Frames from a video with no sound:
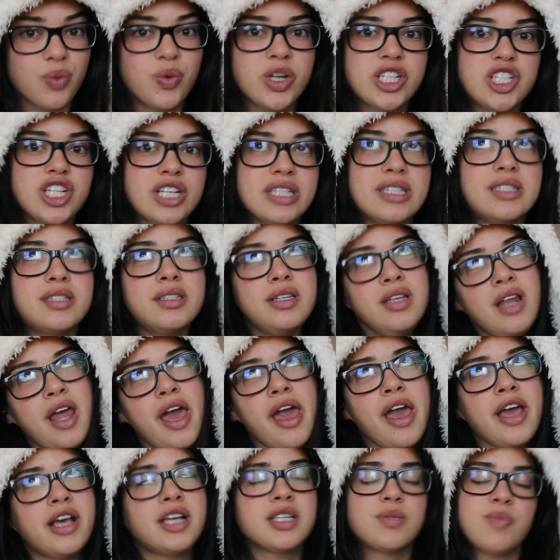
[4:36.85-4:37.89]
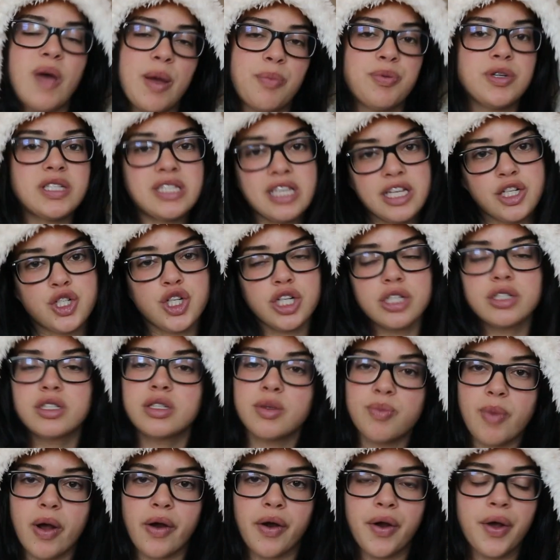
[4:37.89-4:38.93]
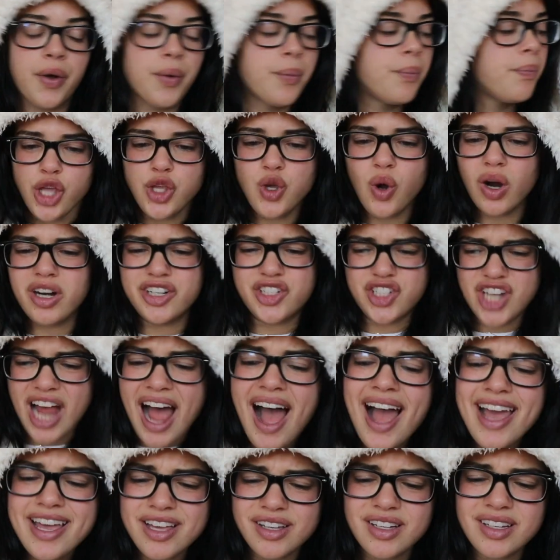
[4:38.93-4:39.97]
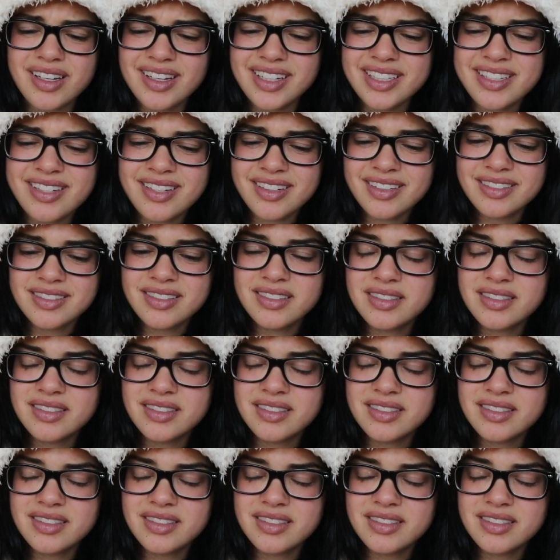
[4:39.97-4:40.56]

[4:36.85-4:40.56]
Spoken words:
which is today because my procedure is tomorrow. Your child,